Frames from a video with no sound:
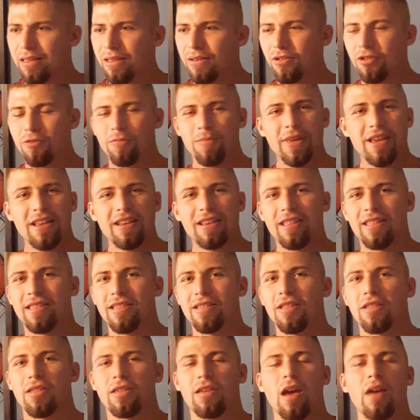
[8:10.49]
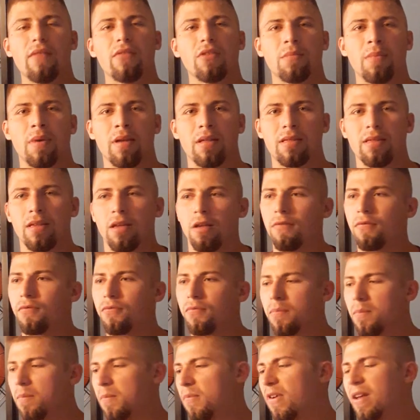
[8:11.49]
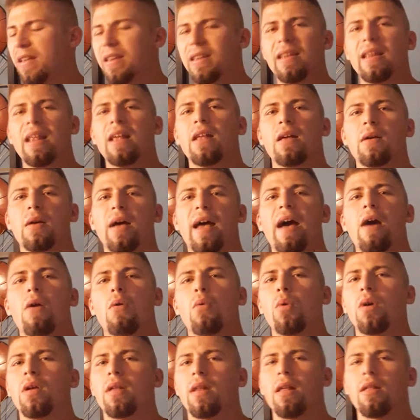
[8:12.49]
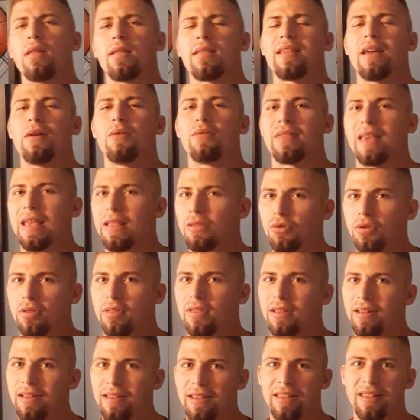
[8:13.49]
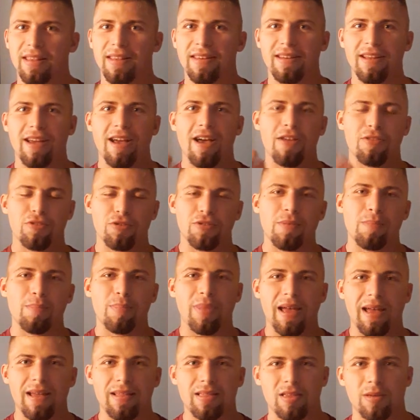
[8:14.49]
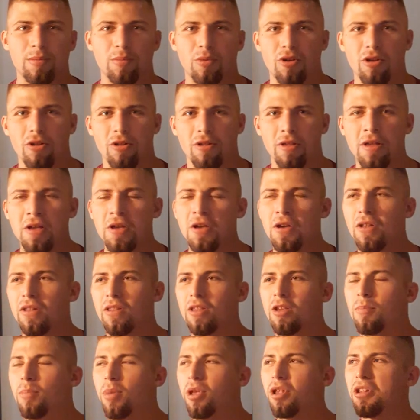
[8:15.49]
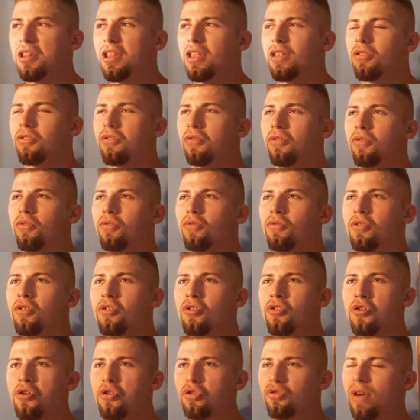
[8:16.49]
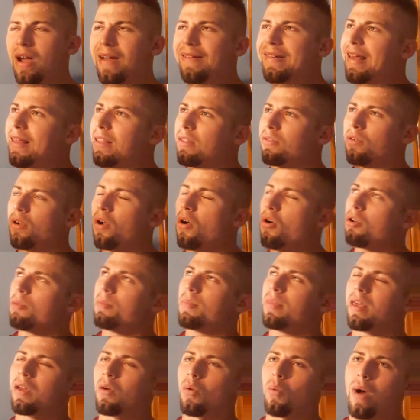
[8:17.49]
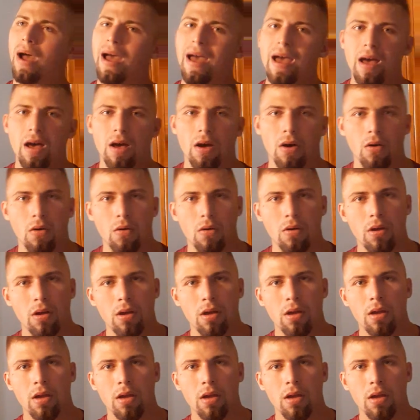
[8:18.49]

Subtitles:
it was me just discovering myself, finding out what else I was interested in other than basketball. The ability to drive down the road and be like, wow,